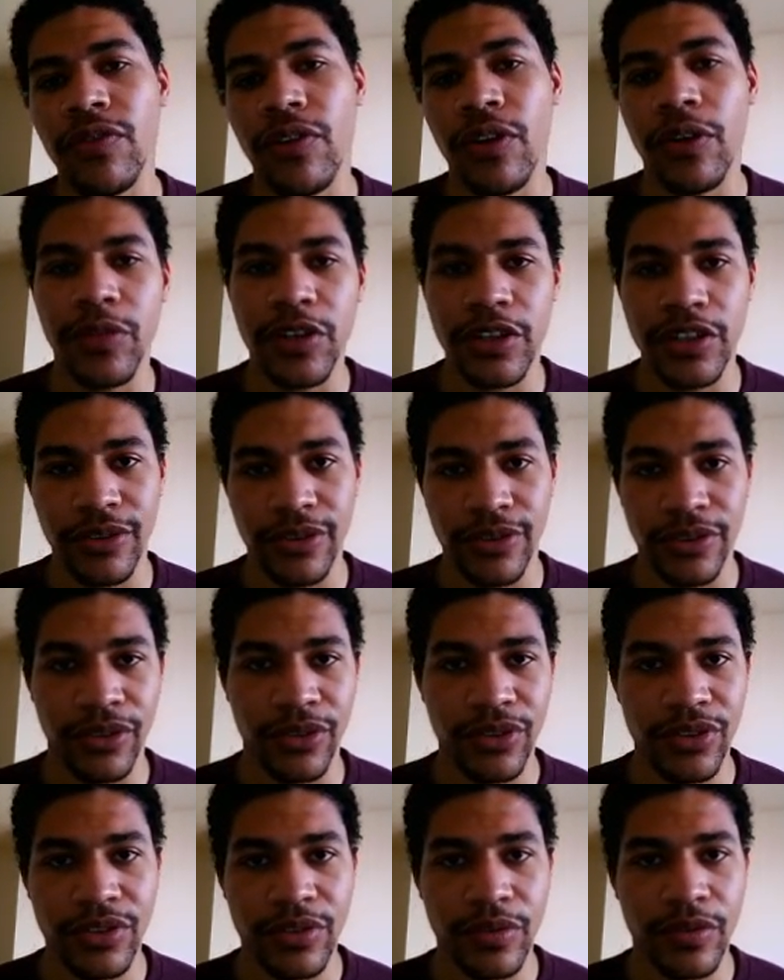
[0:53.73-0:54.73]
our
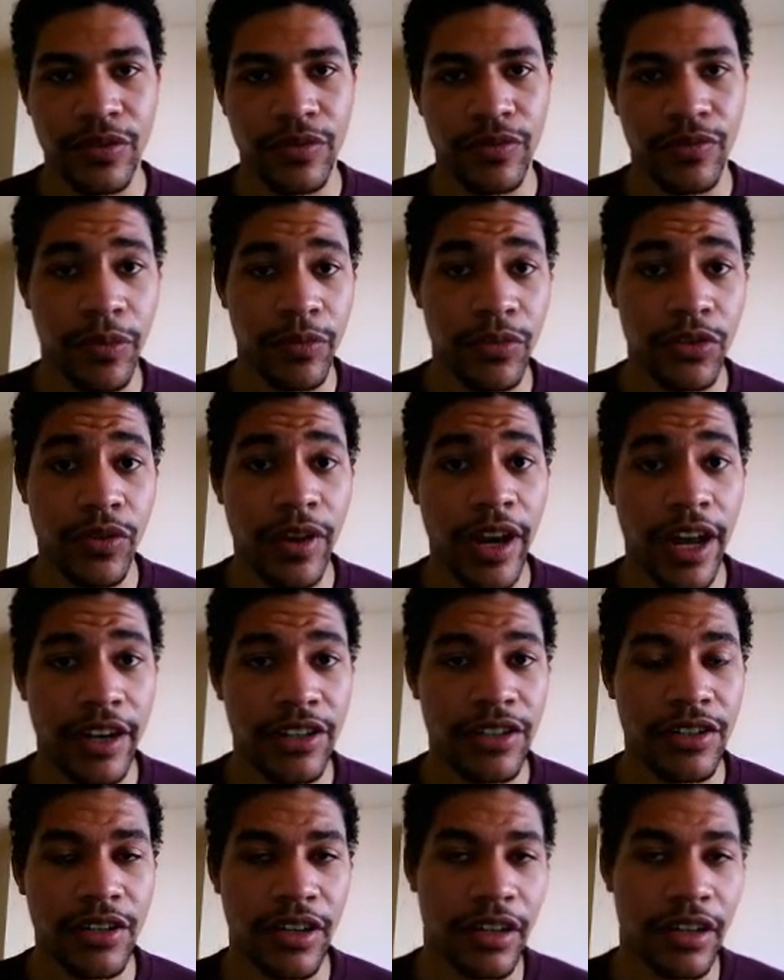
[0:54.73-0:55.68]
materials from scratch,